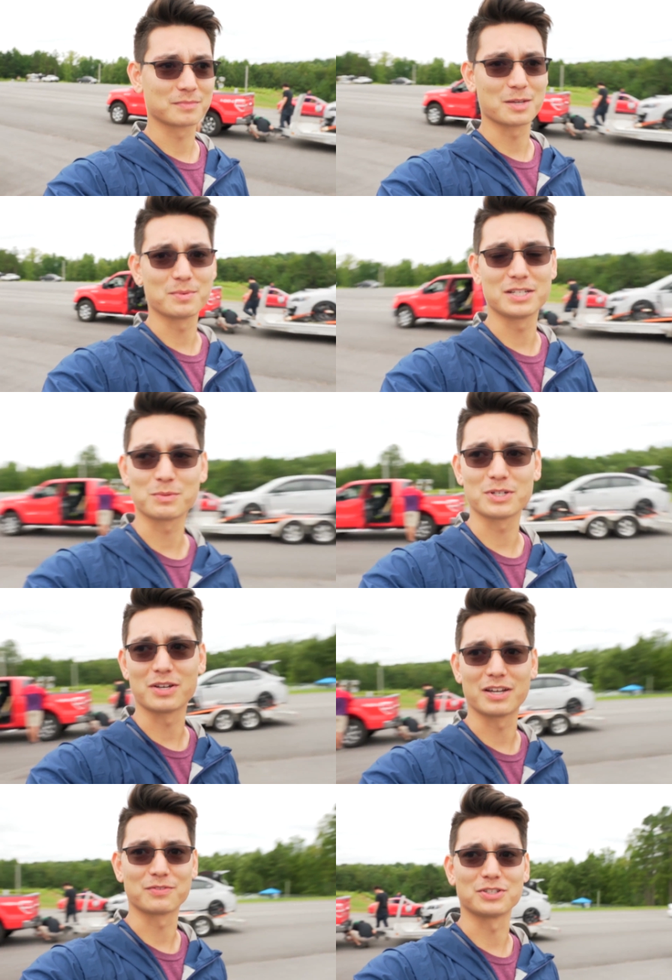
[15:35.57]
it means we
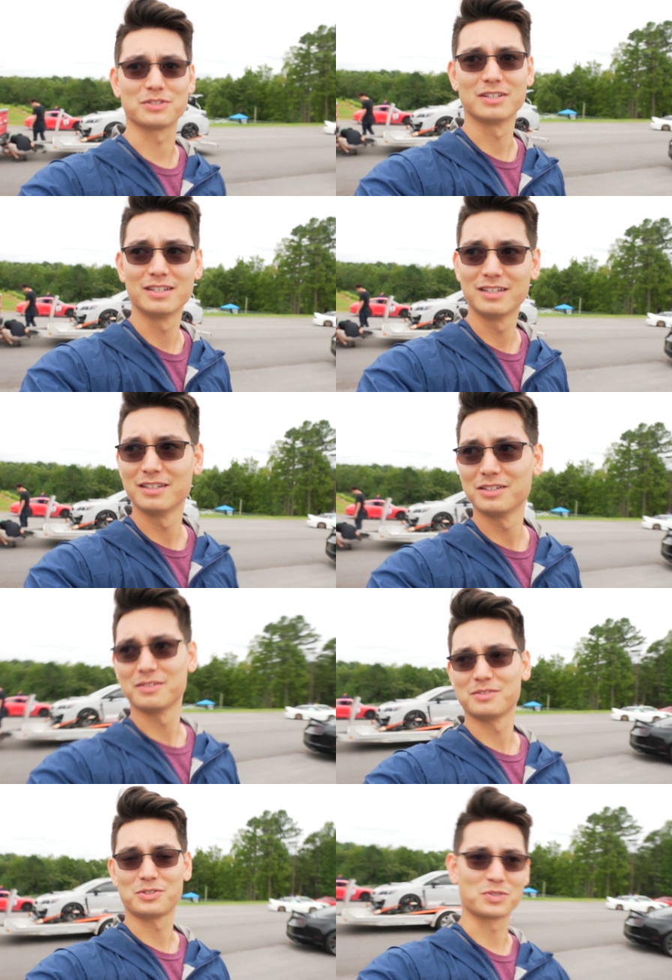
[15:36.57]
don't have
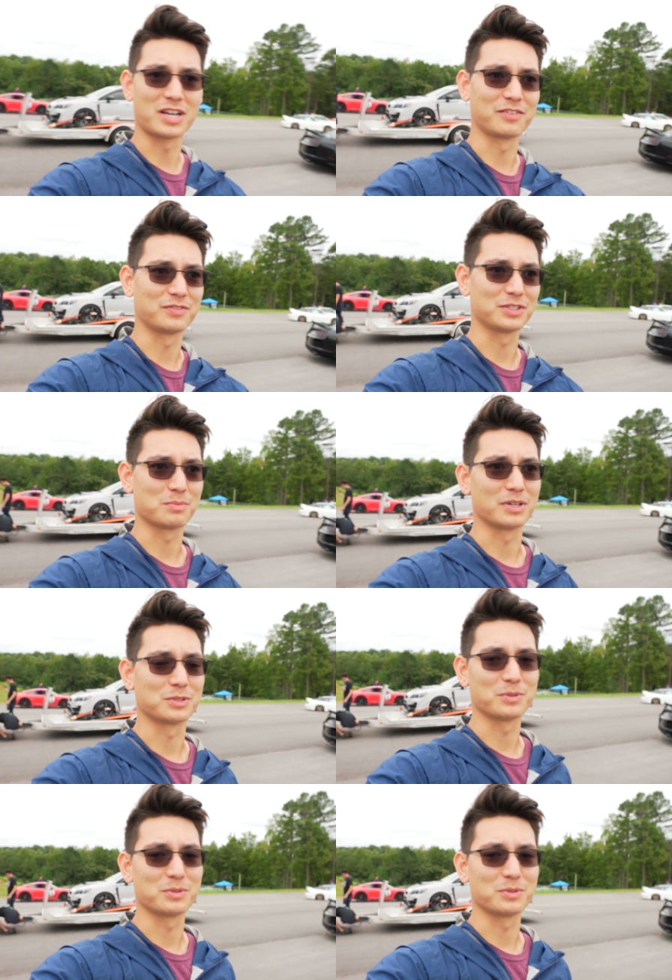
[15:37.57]
to drive as much.